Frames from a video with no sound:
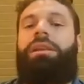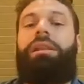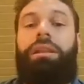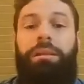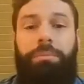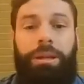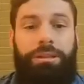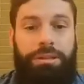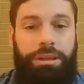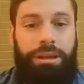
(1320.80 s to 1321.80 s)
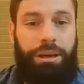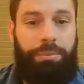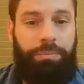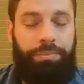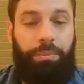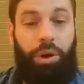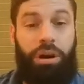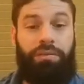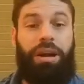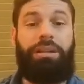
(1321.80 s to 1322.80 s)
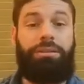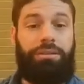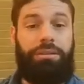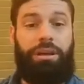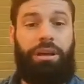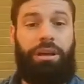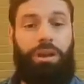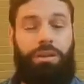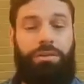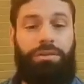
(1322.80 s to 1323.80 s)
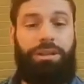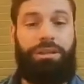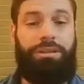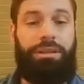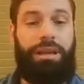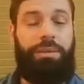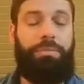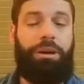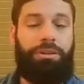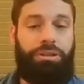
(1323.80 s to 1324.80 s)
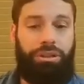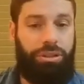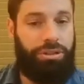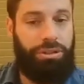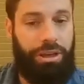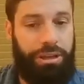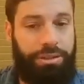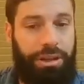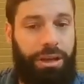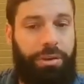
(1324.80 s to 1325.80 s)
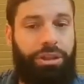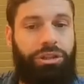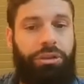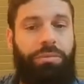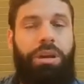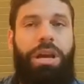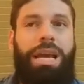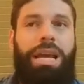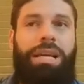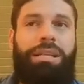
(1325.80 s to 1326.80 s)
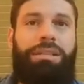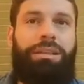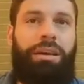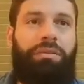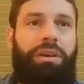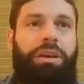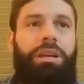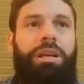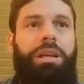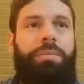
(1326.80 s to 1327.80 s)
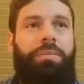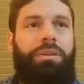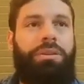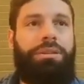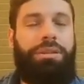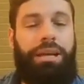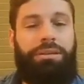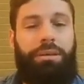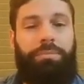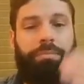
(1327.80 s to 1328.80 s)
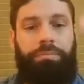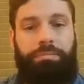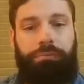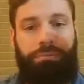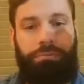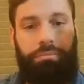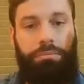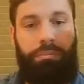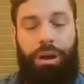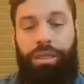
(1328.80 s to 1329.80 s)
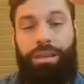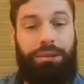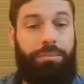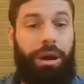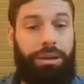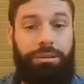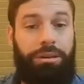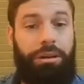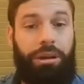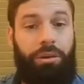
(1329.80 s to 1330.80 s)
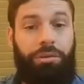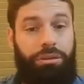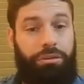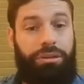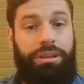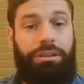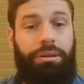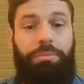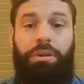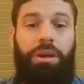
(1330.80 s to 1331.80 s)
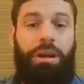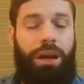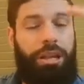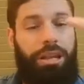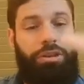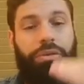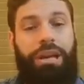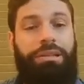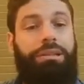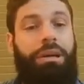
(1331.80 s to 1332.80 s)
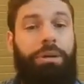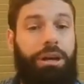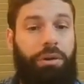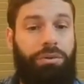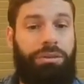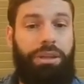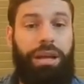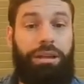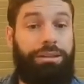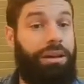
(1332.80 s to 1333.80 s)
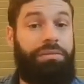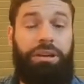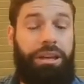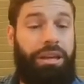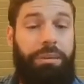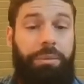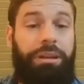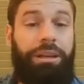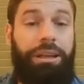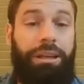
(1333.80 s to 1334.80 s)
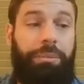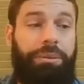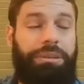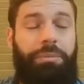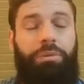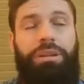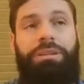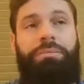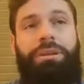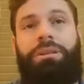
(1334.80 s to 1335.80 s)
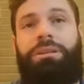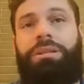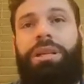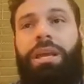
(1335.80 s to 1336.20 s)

a little bit more advanced than today, but just to answer that question, definitely set up, there's a master account that you can set up, and then create sub-accounts to that. Definitely keep it clean, keep it separated, because